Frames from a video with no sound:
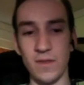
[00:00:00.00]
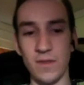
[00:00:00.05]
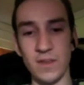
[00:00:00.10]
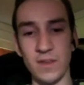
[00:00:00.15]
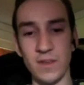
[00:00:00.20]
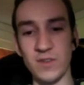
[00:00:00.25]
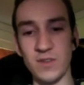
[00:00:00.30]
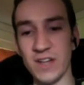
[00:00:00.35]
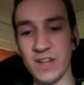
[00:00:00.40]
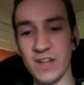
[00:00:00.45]

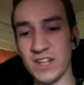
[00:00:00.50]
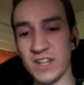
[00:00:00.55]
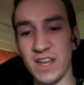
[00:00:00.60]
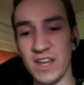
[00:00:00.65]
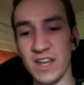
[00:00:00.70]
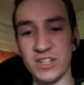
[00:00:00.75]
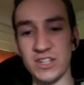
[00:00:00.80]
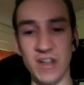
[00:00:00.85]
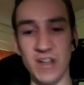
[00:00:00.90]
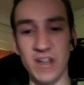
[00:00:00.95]
So I actually
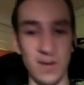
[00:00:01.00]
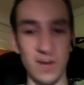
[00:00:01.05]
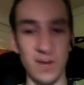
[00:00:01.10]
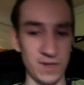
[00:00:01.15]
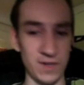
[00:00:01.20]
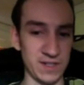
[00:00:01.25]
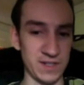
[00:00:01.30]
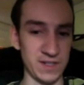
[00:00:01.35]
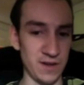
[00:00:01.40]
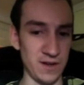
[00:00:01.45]
can't shock
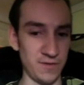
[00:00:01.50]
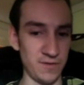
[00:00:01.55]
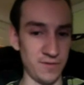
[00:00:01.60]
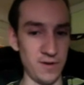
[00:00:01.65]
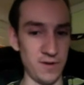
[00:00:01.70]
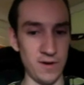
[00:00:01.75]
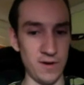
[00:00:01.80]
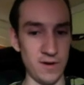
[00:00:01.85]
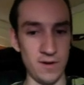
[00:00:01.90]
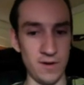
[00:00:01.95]
myself
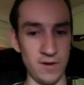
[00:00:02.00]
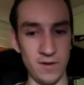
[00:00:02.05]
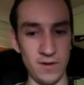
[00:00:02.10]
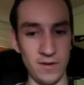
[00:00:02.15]
here.